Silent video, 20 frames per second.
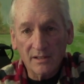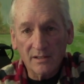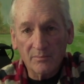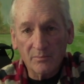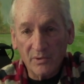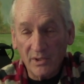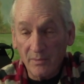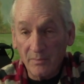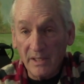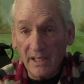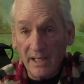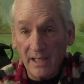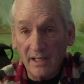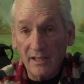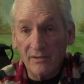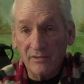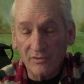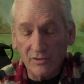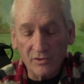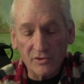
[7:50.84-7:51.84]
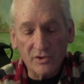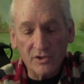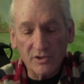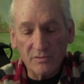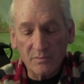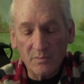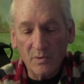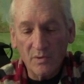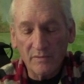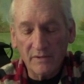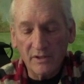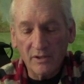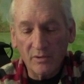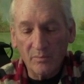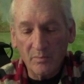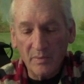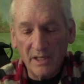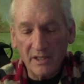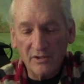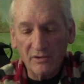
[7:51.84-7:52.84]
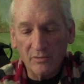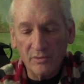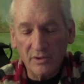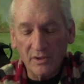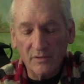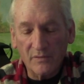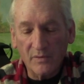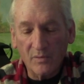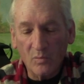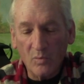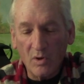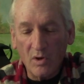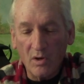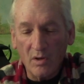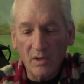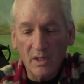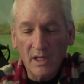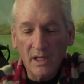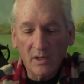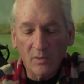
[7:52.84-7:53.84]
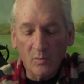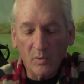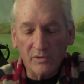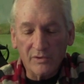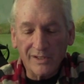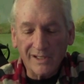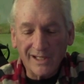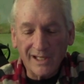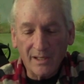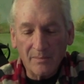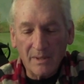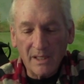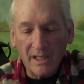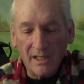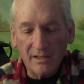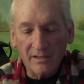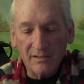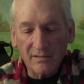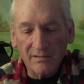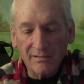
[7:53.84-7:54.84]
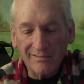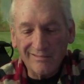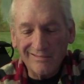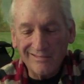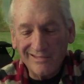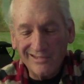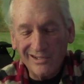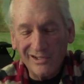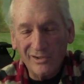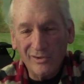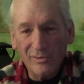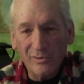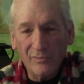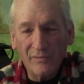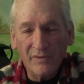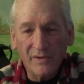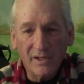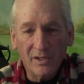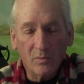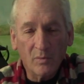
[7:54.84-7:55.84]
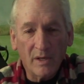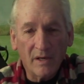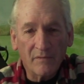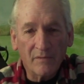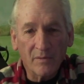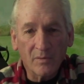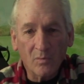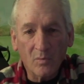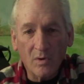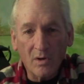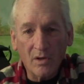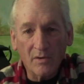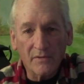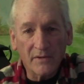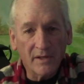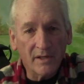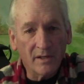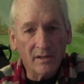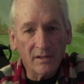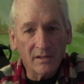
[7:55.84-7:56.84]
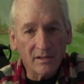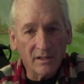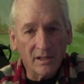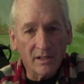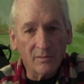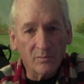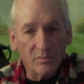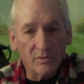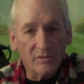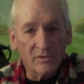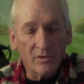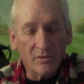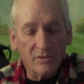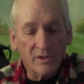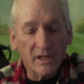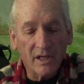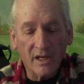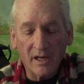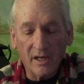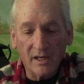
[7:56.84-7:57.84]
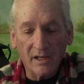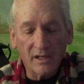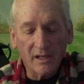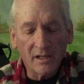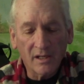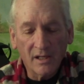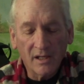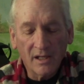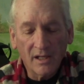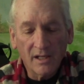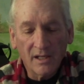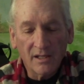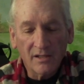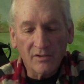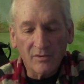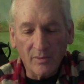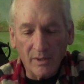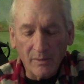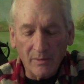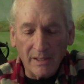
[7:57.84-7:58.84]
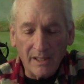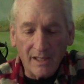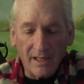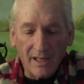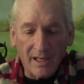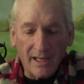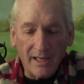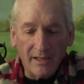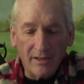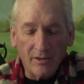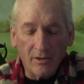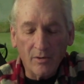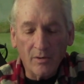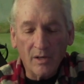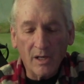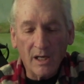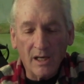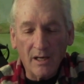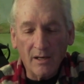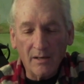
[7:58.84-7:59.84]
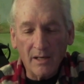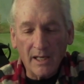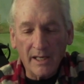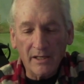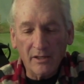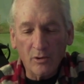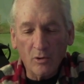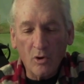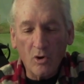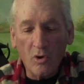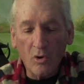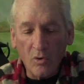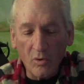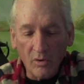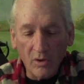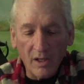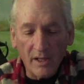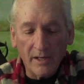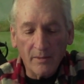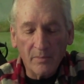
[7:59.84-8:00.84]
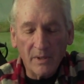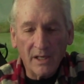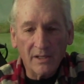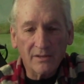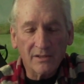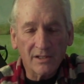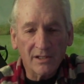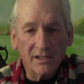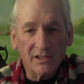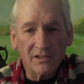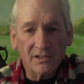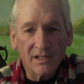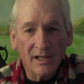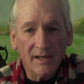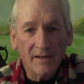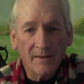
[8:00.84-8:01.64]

pretty bad. So she's moving her bed to a different wall. Once I got about two feet away from the wall, then it, it was okay. So anyway, I don't know. Uh, I don't know a whole lot about this,